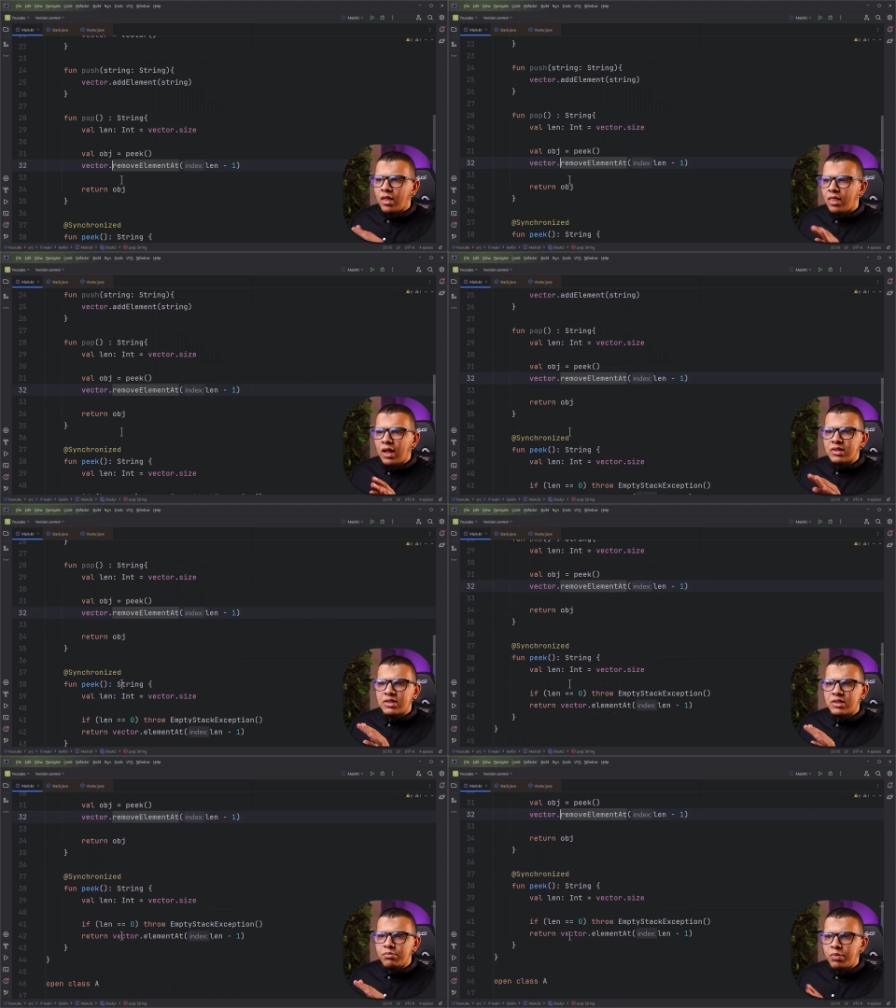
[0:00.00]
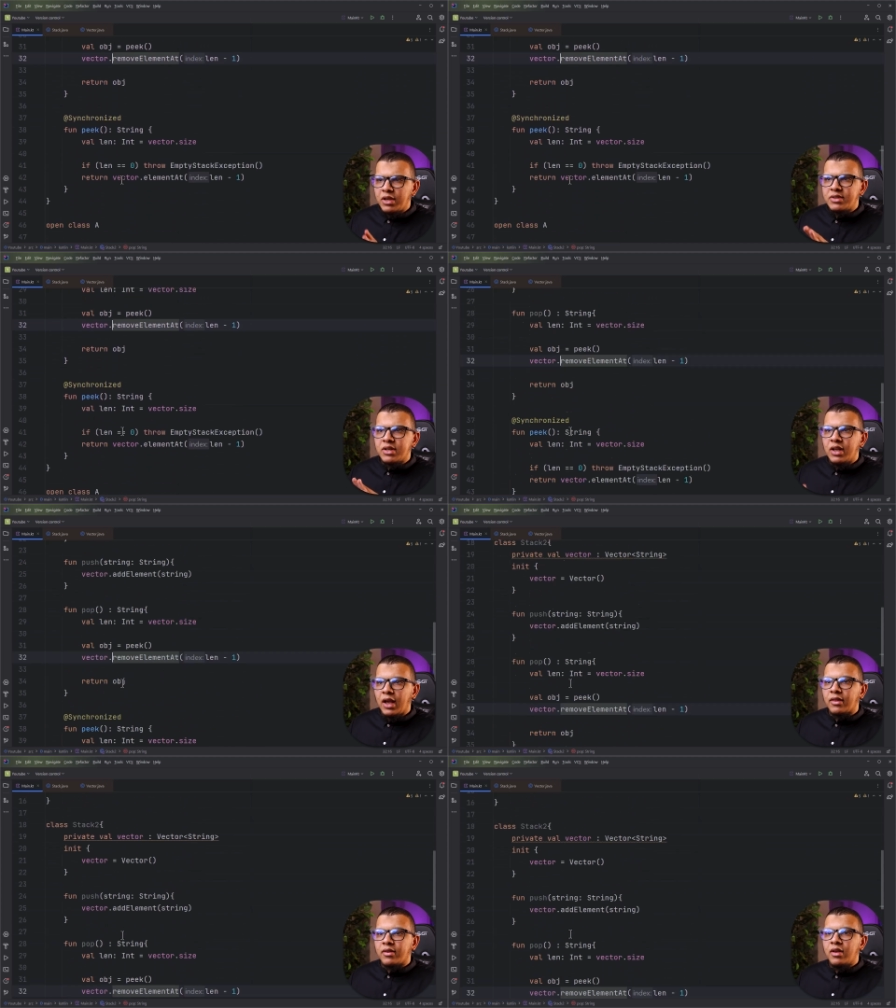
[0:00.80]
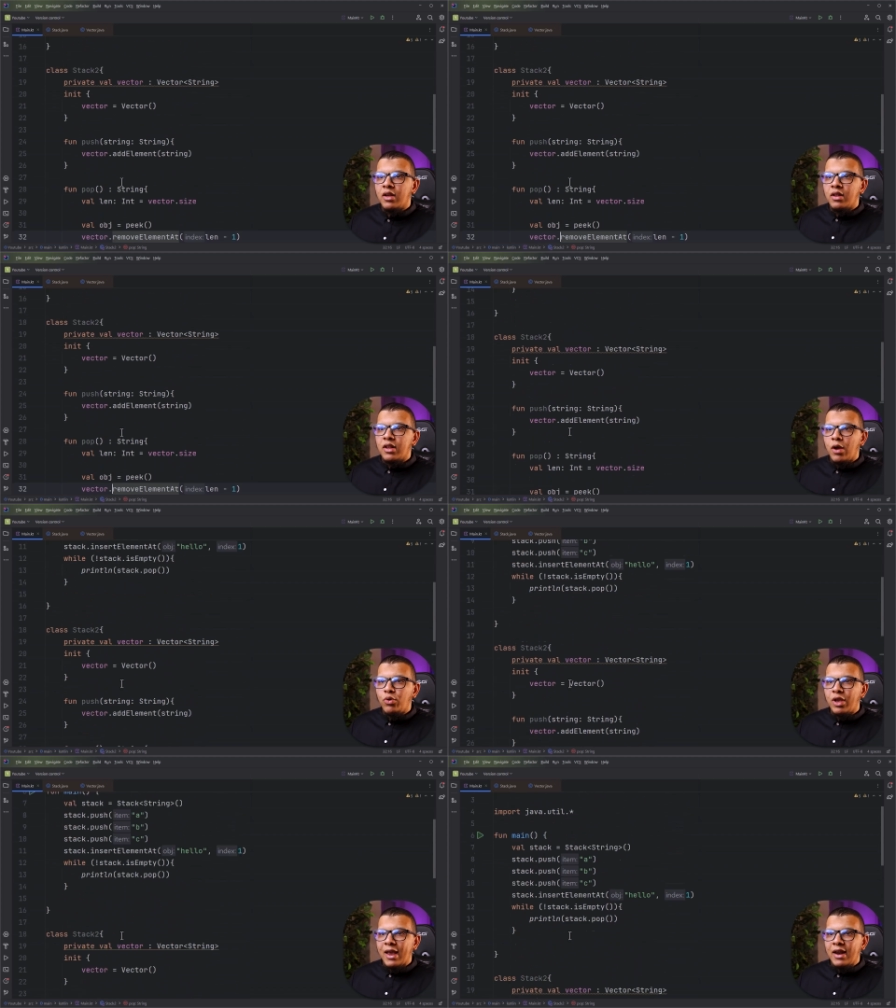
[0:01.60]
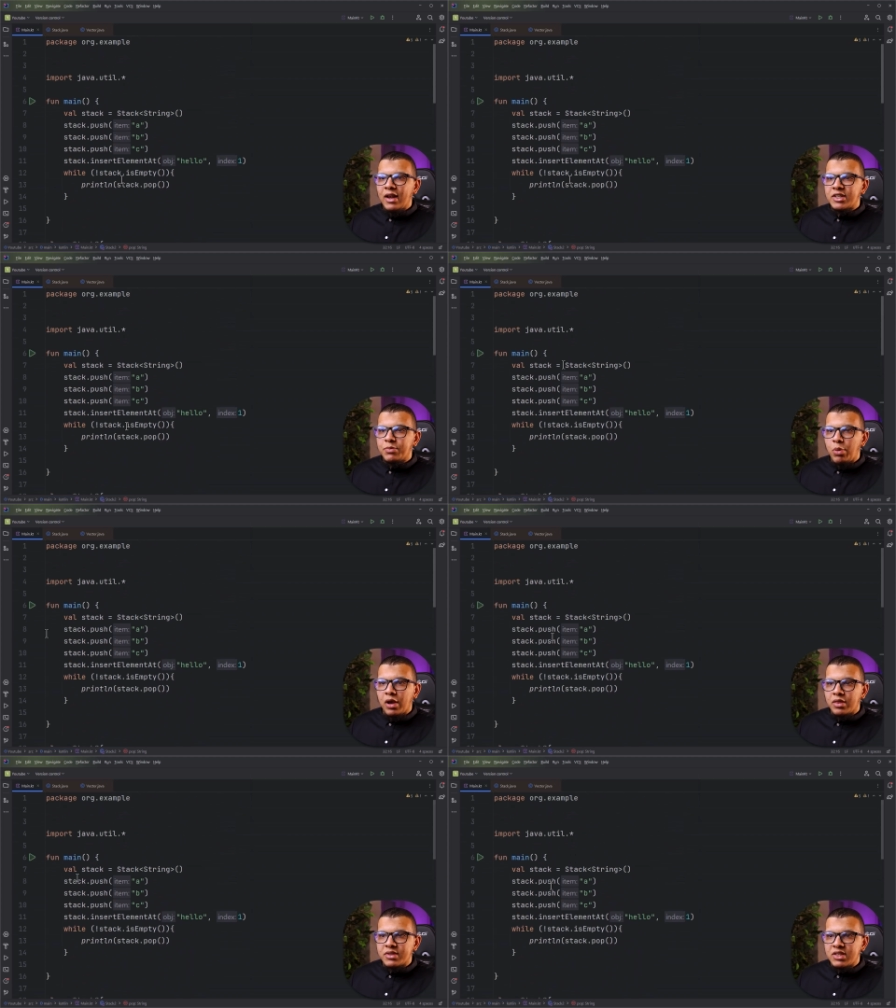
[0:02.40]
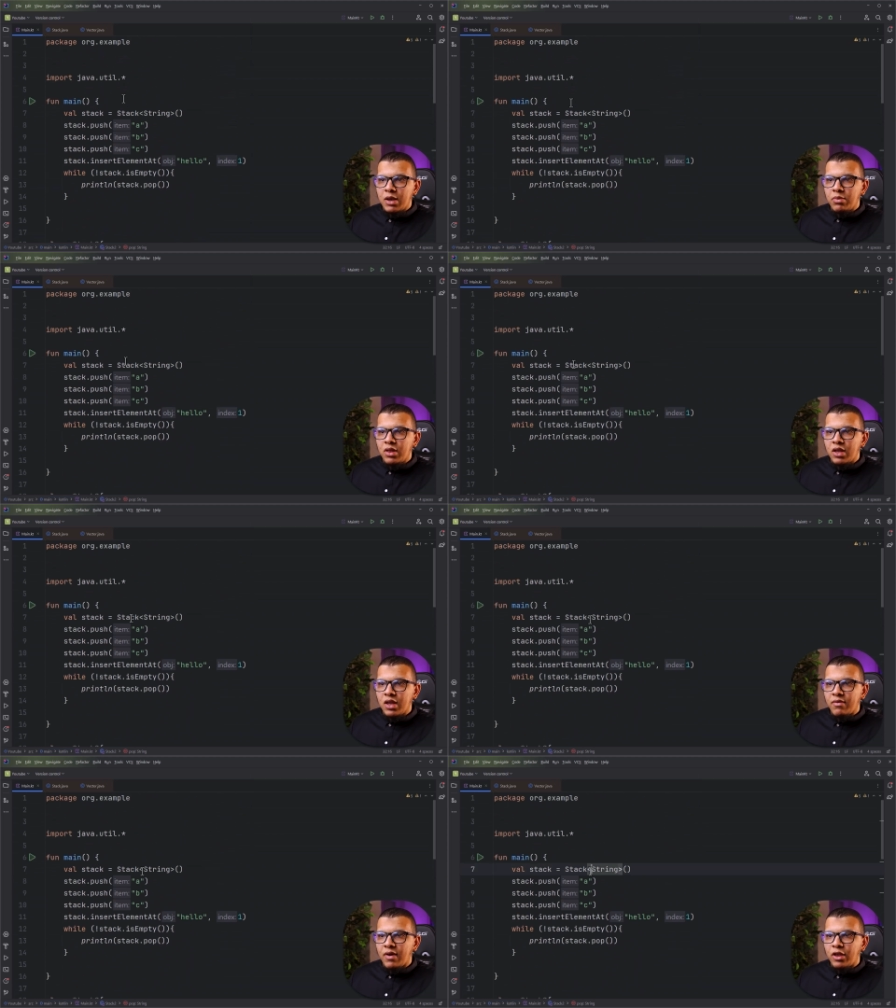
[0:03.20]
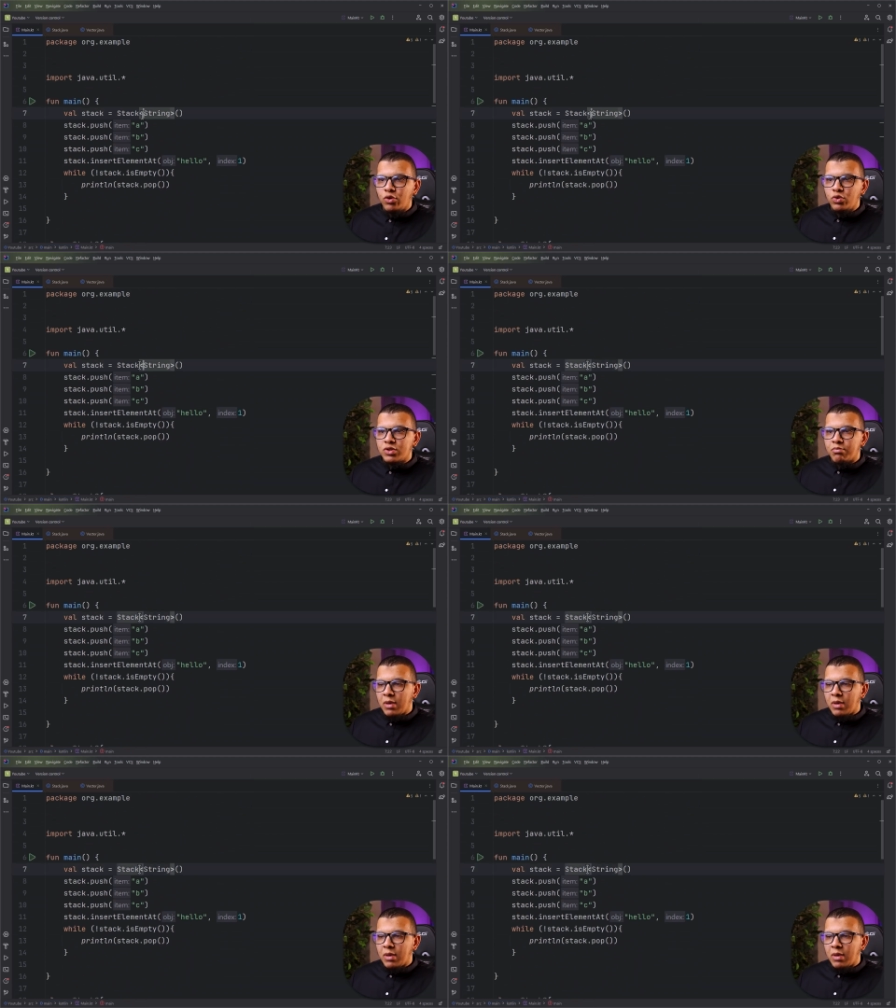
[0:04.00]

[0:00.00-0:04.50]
That's basically it. Now you can expect the same thing if I use